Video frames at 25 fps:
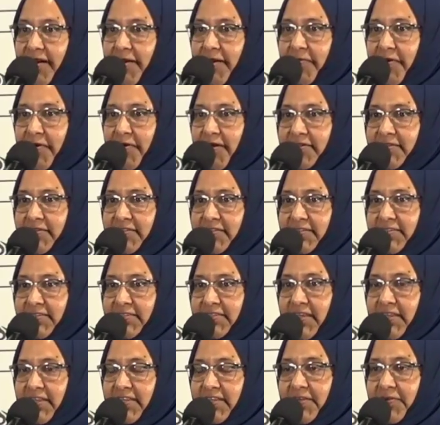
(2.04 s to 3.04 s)
our partners
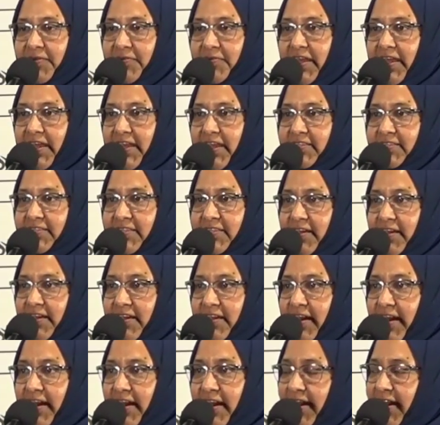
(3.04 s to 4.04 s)
in
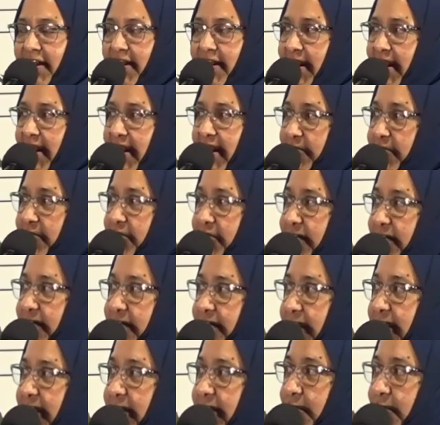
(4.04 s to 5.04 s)
creating a hydrogen
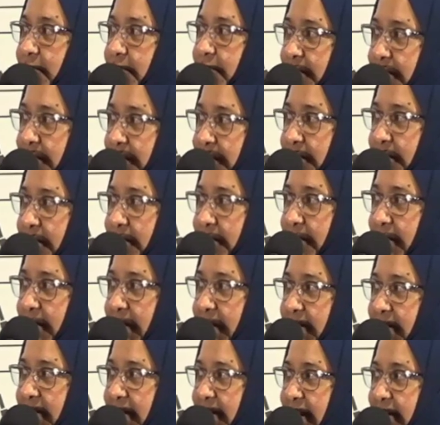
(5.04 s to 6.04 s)
freight corridor
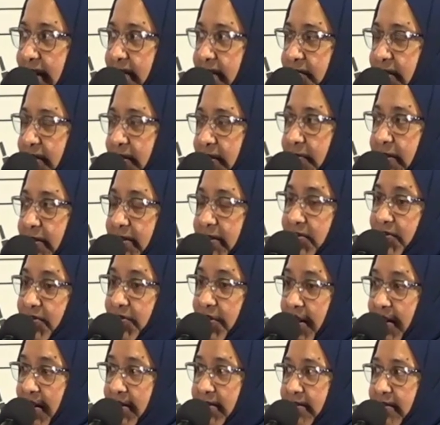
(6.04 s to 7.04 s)
in country. We
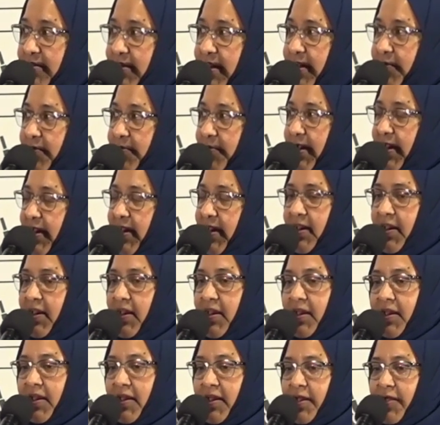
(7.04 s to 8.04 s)
started that way.
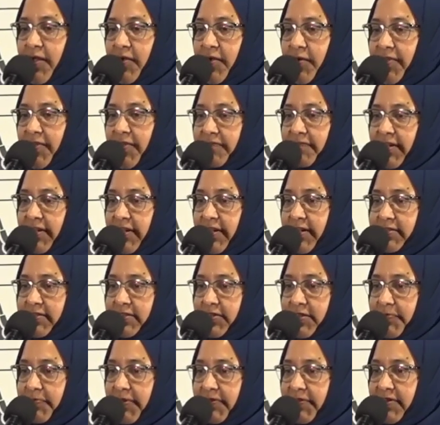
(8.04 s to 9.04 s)
We've
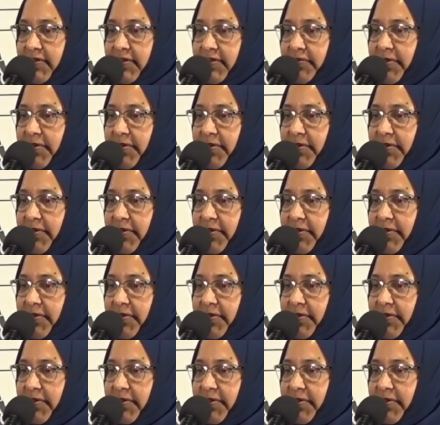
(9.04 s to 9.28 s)
needed to pivot